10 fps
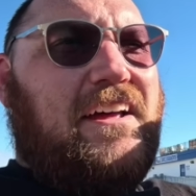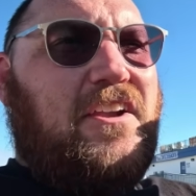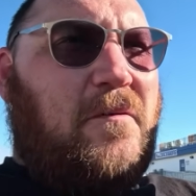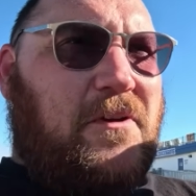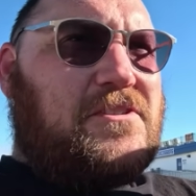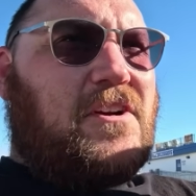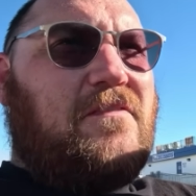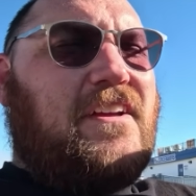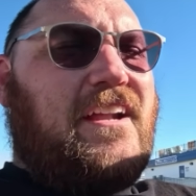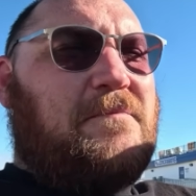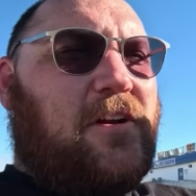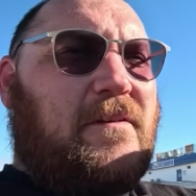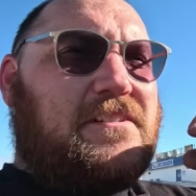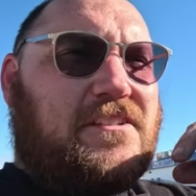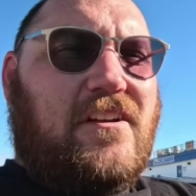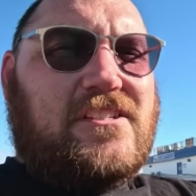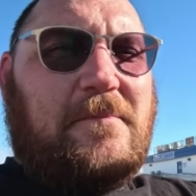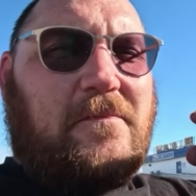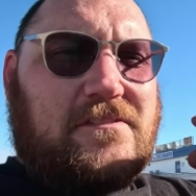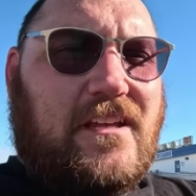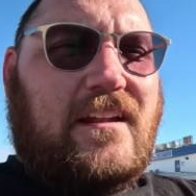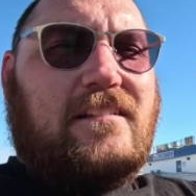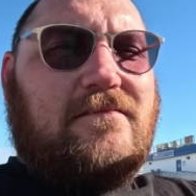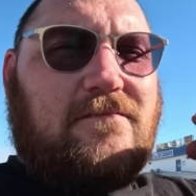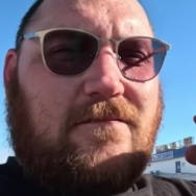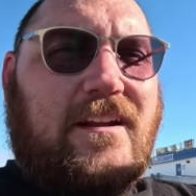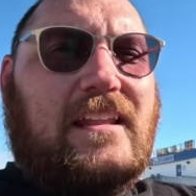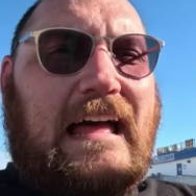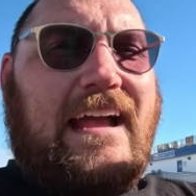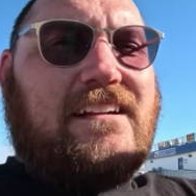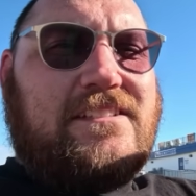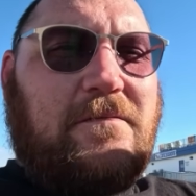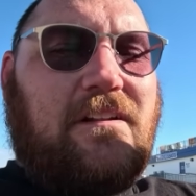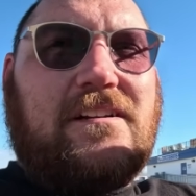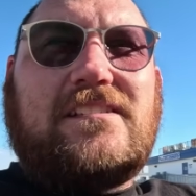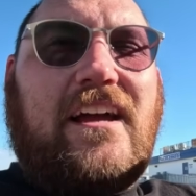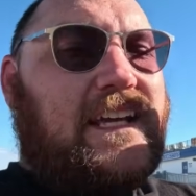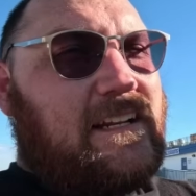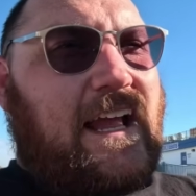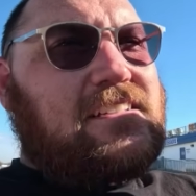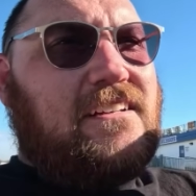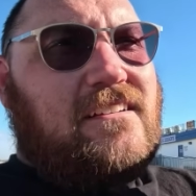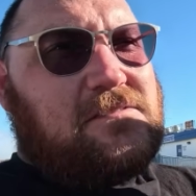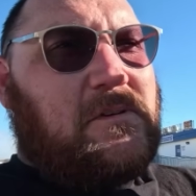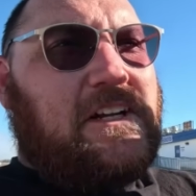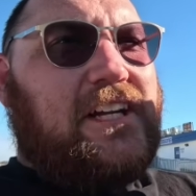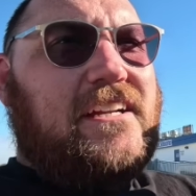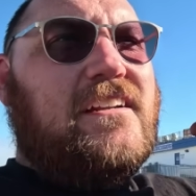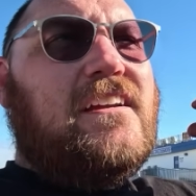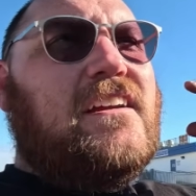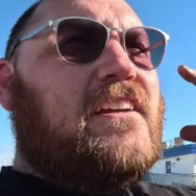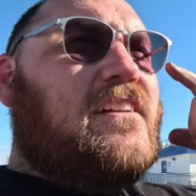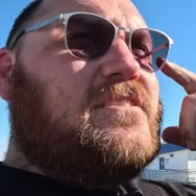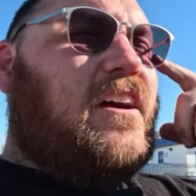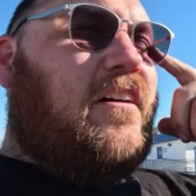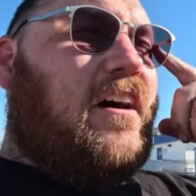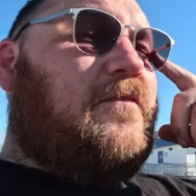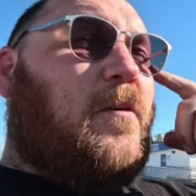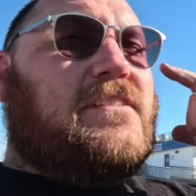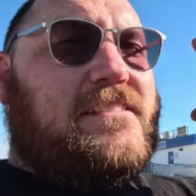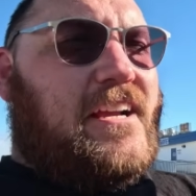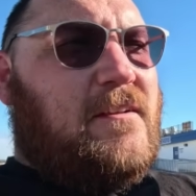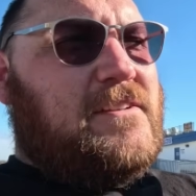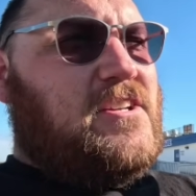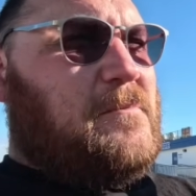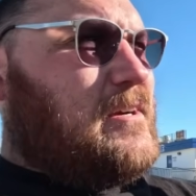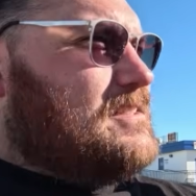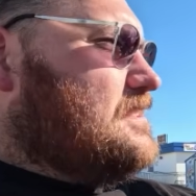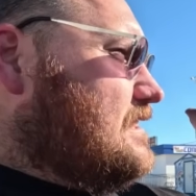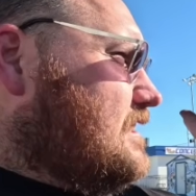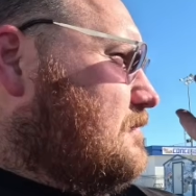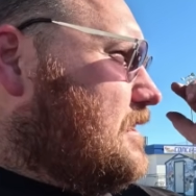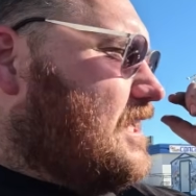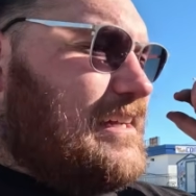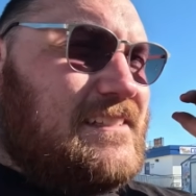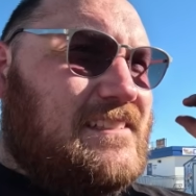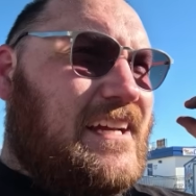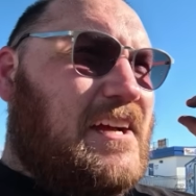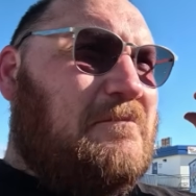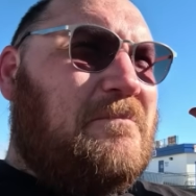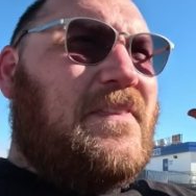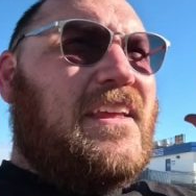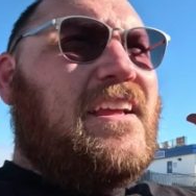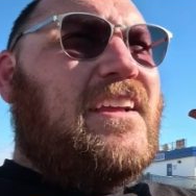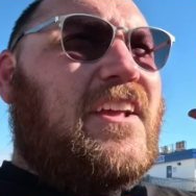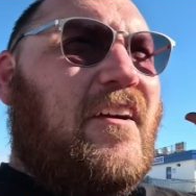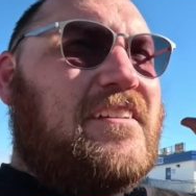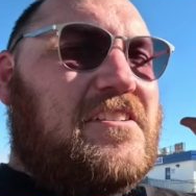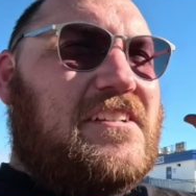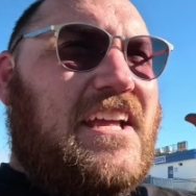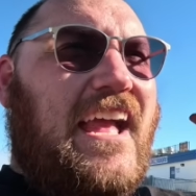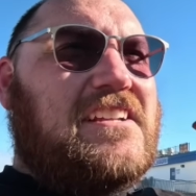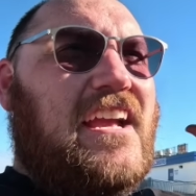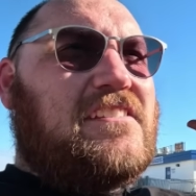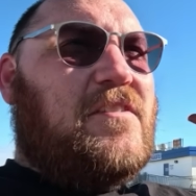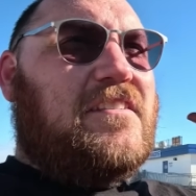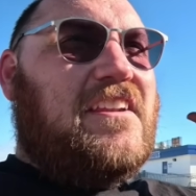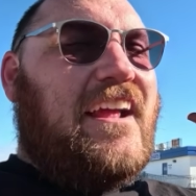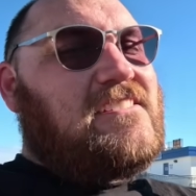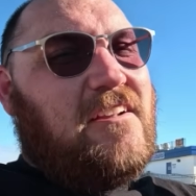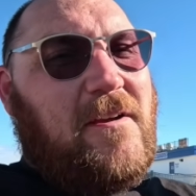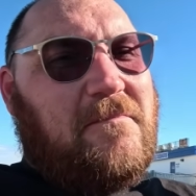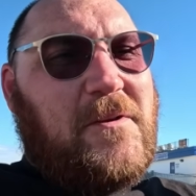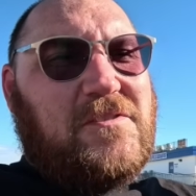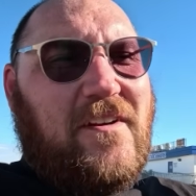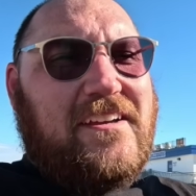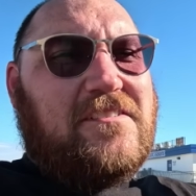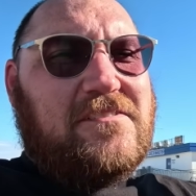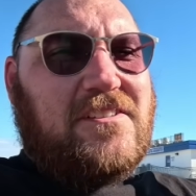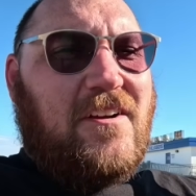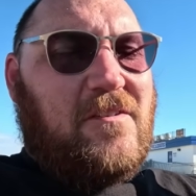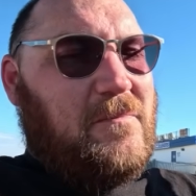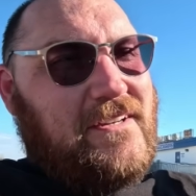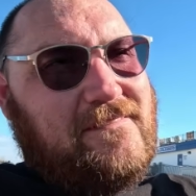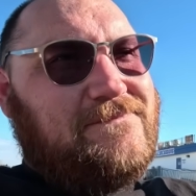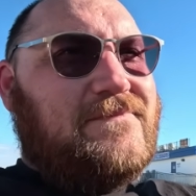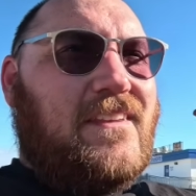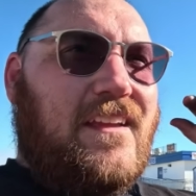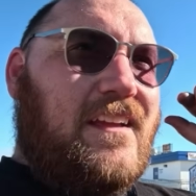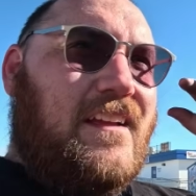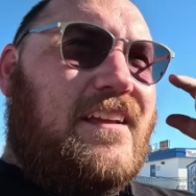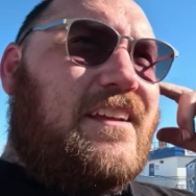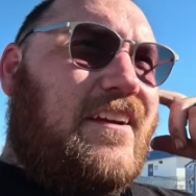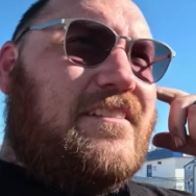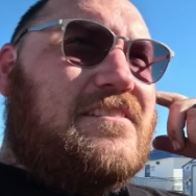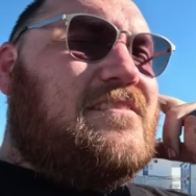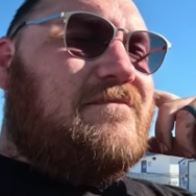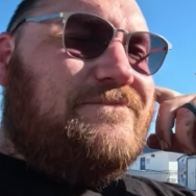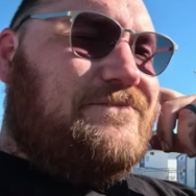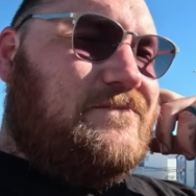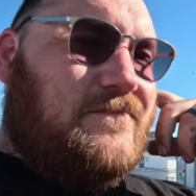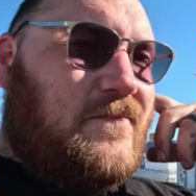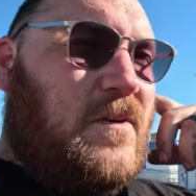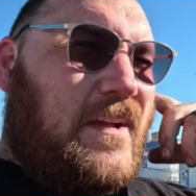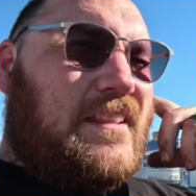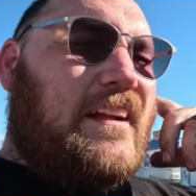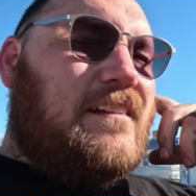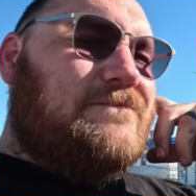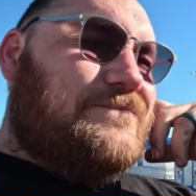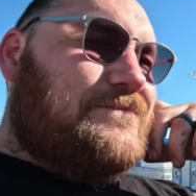no boost curve in it. It pretty much just goes up, and we're just letting it run the lag to see what it looks like, and actually it looks pretty good. So unfortunately, it's not going to be super consistent because you know, as your DA changes throughout the day, it's going to make boost faster or slower, but yeah, we'll get there.